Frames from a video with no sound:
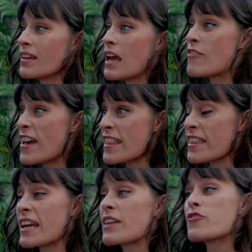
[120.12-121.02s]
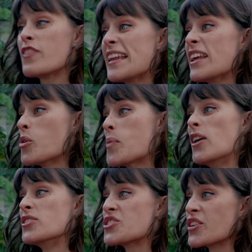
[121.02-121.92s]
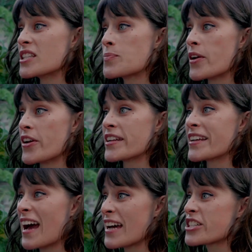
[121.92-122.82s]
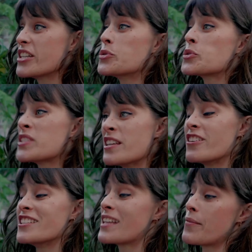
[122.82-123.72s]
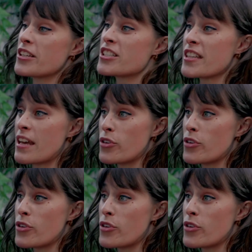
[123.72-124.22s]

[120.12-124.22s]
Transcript: If anything, feeding your plants during this period can actually cause serious damage to their